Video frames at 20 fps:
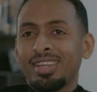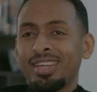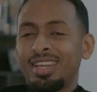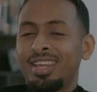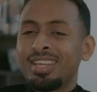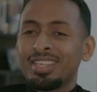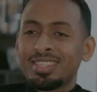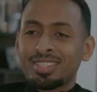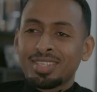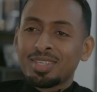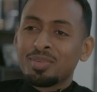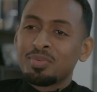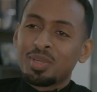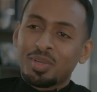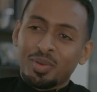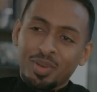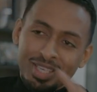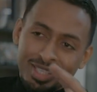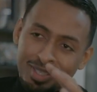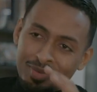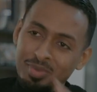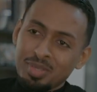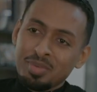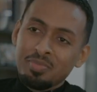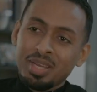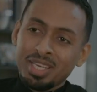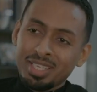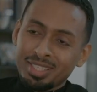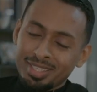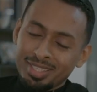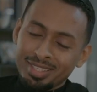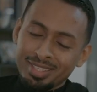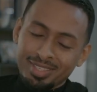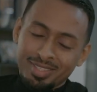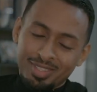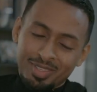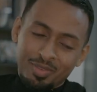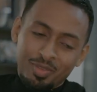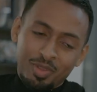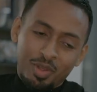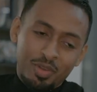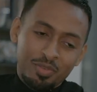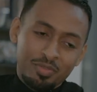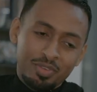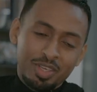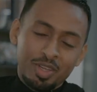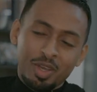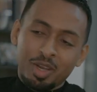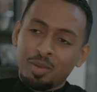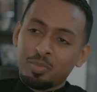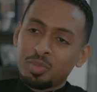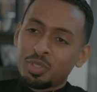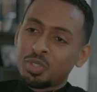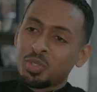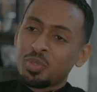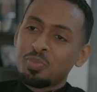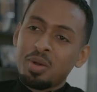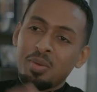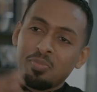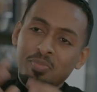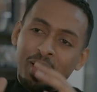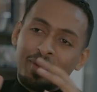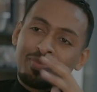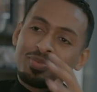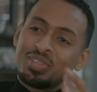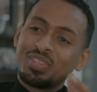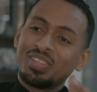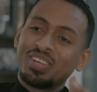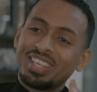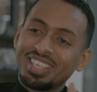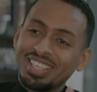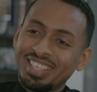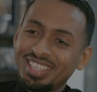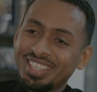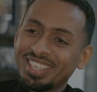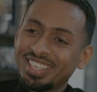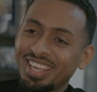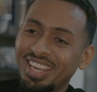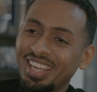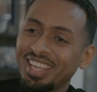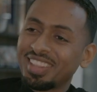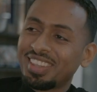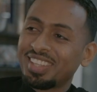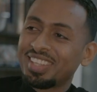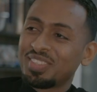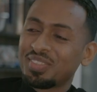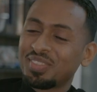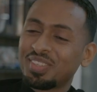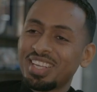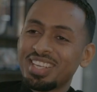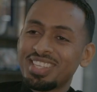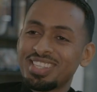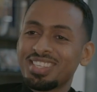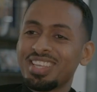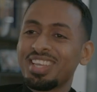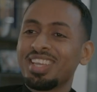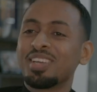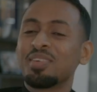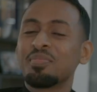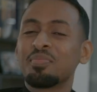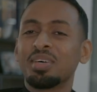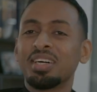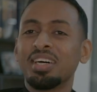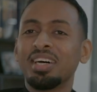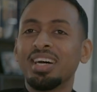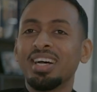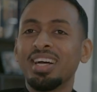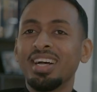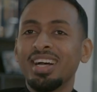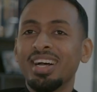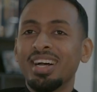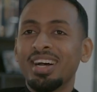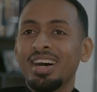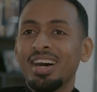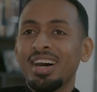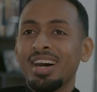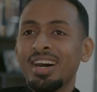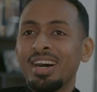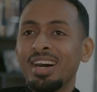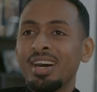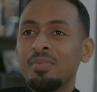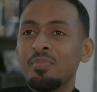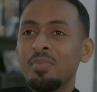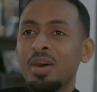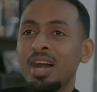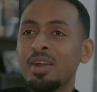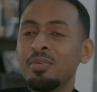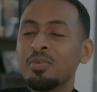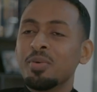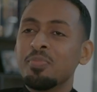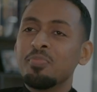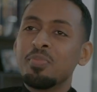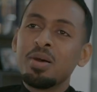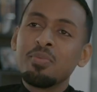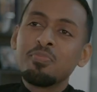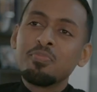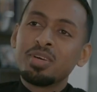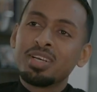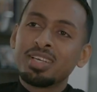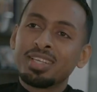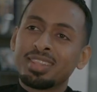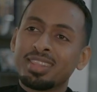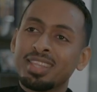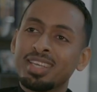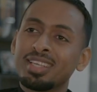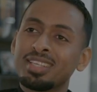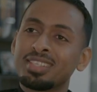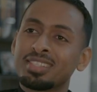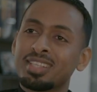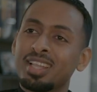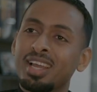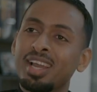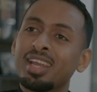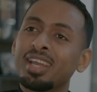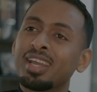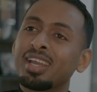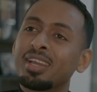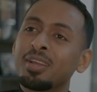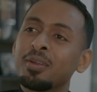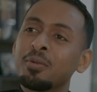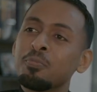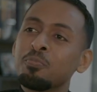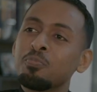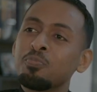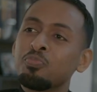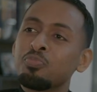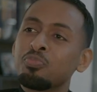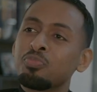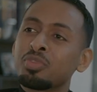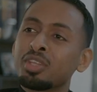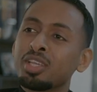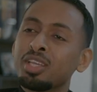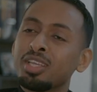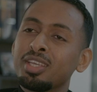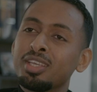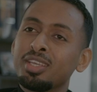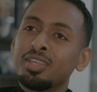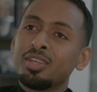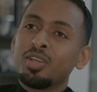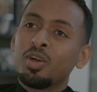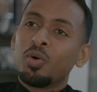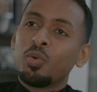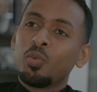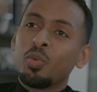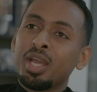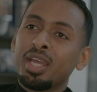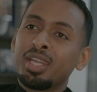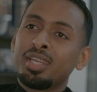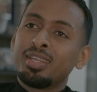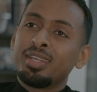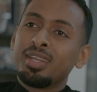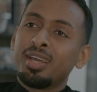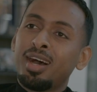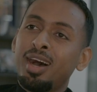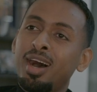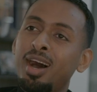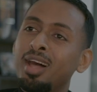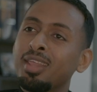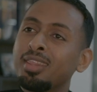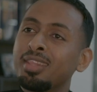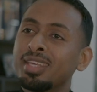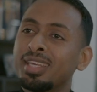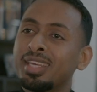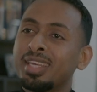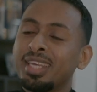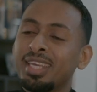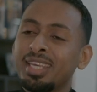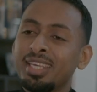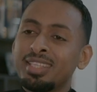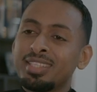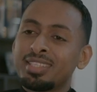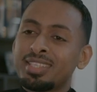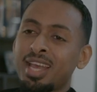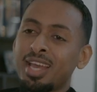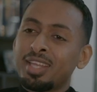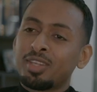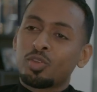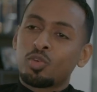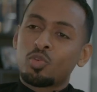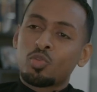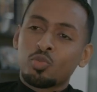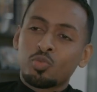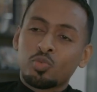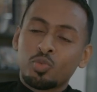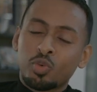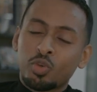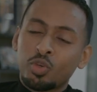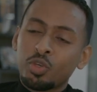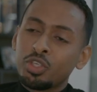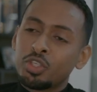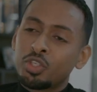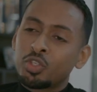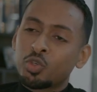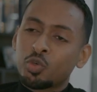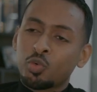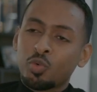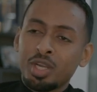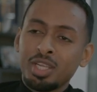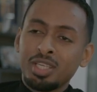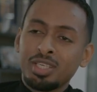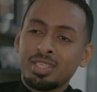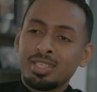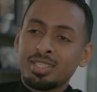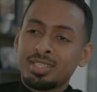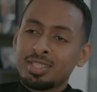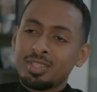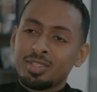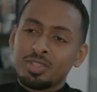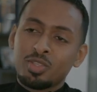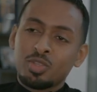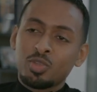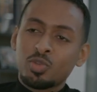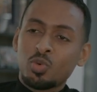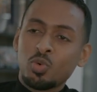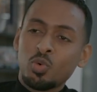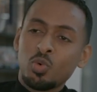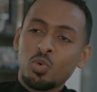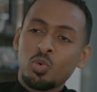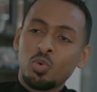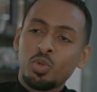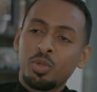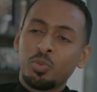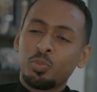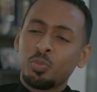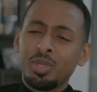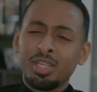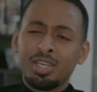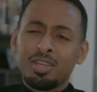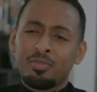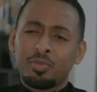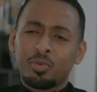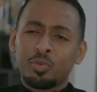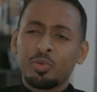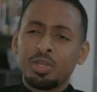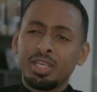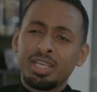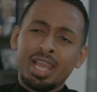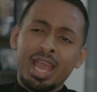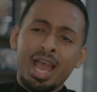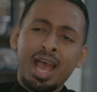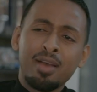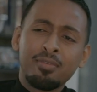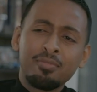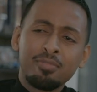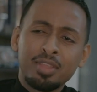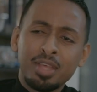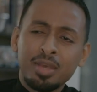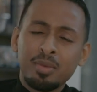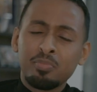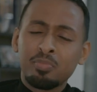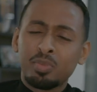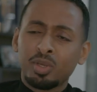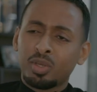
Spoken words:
it's gonna be crazy me mentioning this on video, and I'm sure my mom's not gonna like this when I say it, but I remember things like, you know, when other kids had good trainers in school and we never really had them,